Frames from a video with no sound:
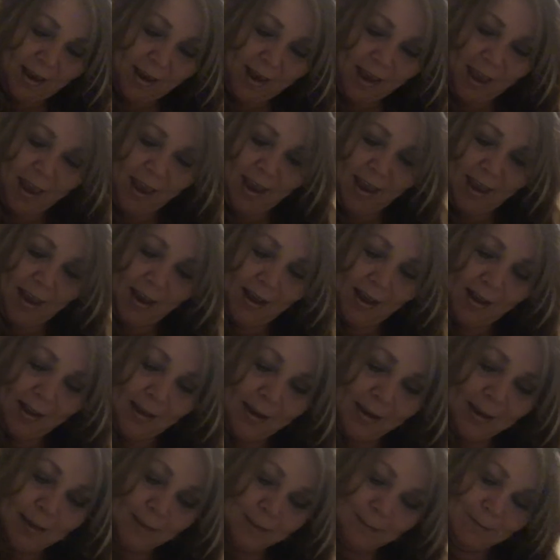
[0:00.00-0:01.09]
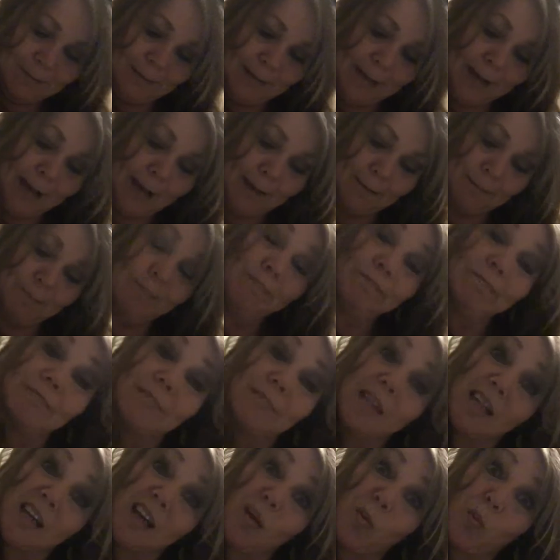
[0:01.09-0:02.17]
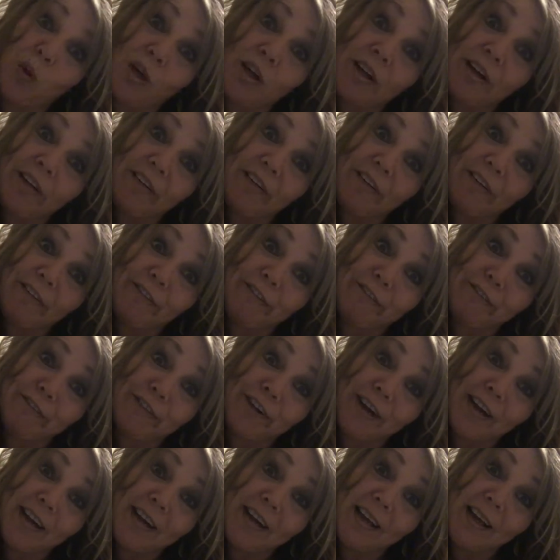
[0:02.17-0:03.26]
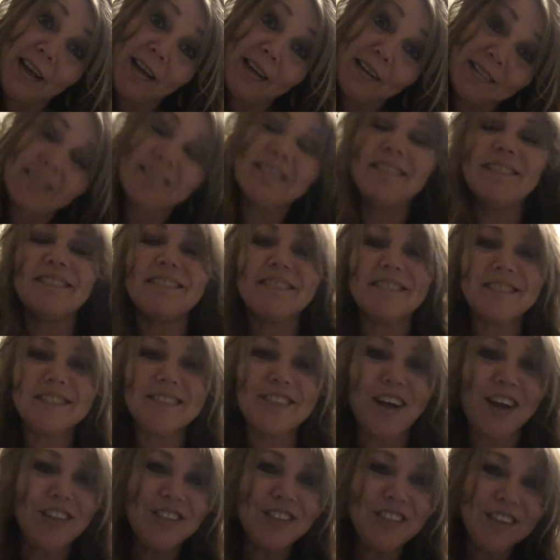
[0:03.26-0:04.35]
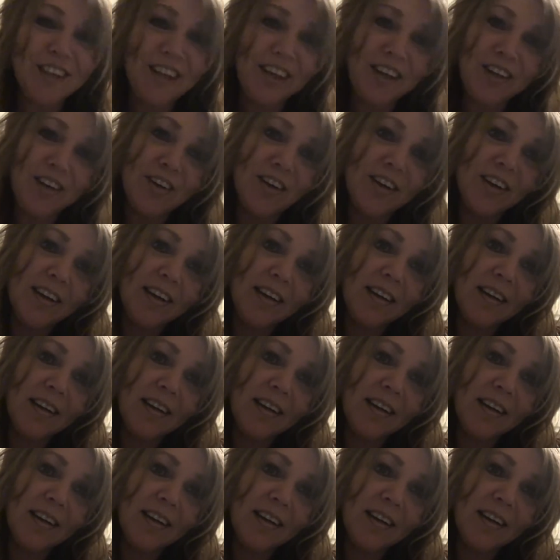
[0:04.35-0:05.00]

And yeah, then I'll work out on Friday. Talk to you later.